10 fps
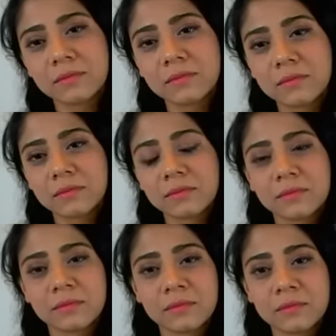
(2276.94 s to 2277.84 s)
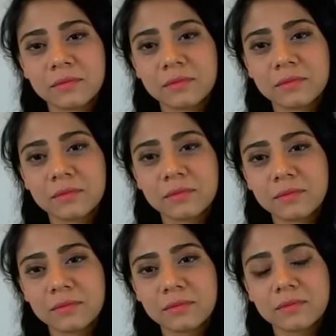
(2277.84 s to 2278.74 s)

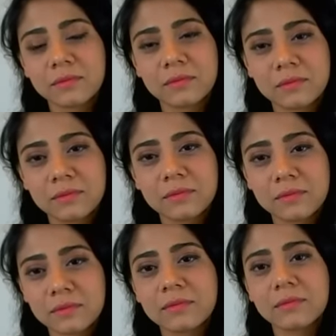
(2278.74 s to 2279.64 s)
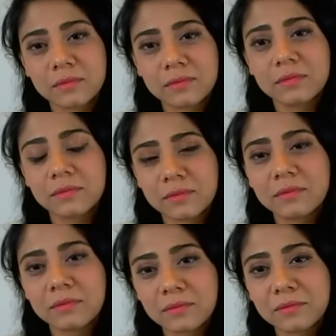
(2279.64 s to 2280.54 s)

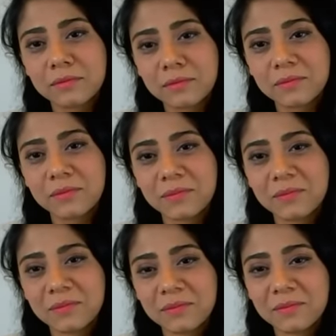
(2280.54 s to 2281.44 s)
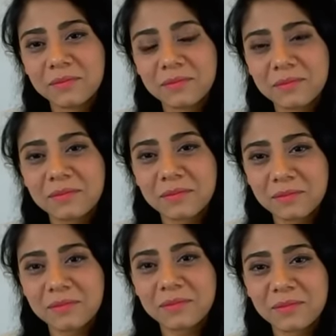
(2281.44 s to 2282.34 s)

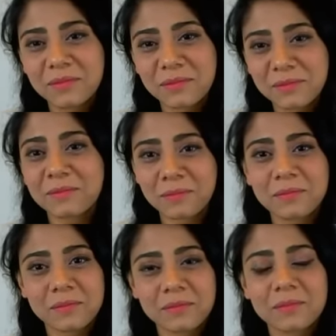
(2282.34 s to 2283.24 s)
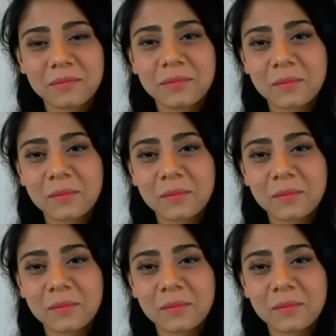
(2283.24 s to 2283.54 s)
This person isn't speaking.